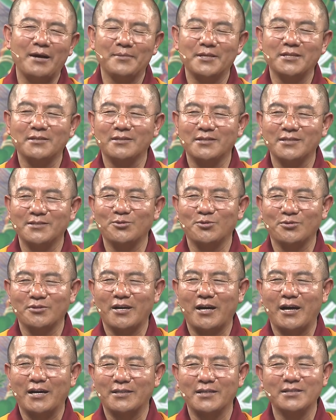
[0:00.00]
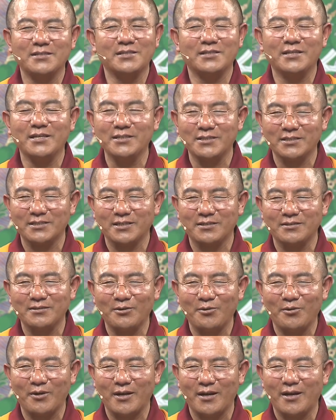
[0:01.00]
Moreover, many
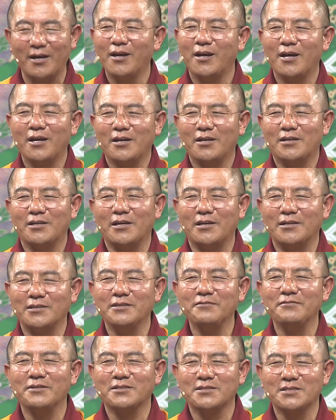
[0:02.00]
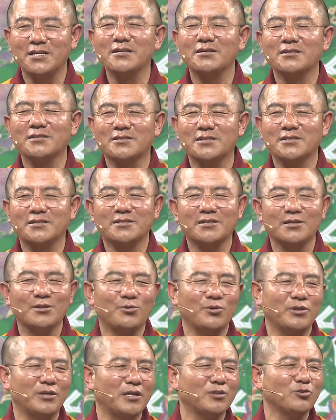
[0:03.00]
tankas are embroidered with
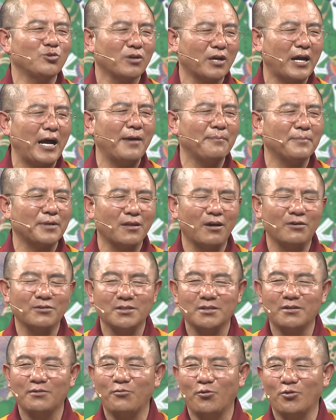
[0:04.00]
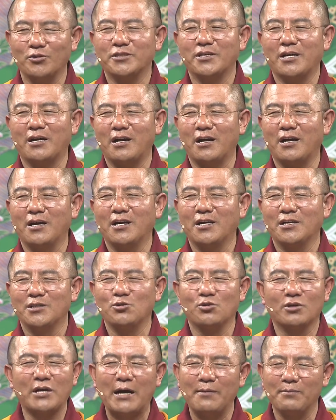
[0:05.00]
decorated patterns, golden colors,
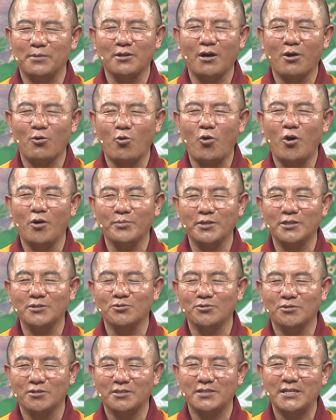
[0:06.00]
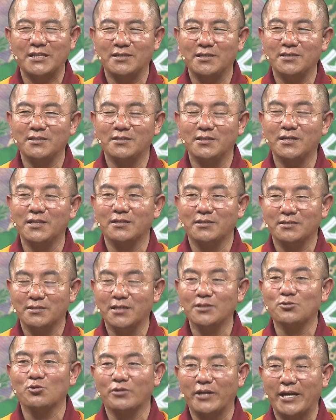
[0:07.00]
and golden threads that are
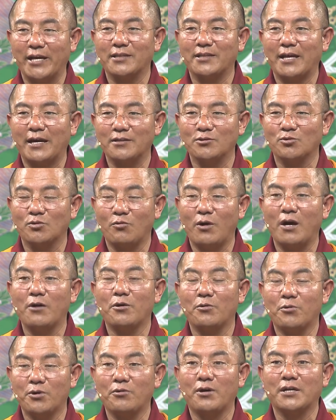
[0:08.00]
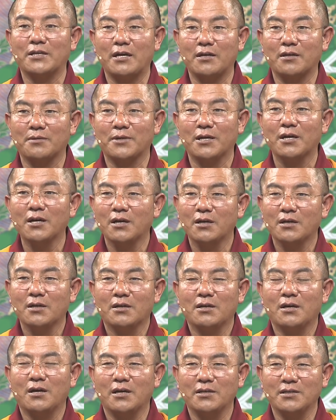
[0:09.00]
far more exquisite than the
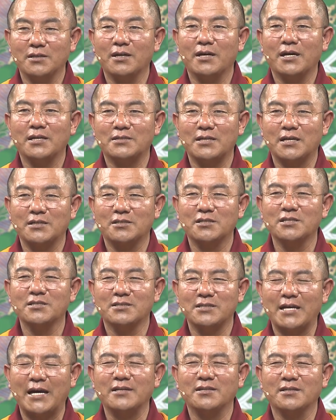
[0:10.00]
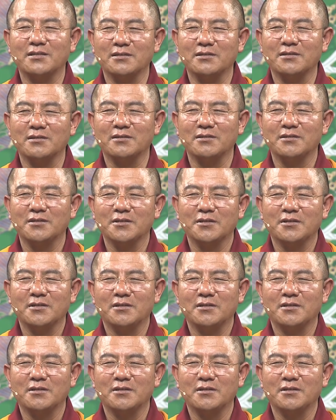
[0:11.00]
one owned by my neighbor monk.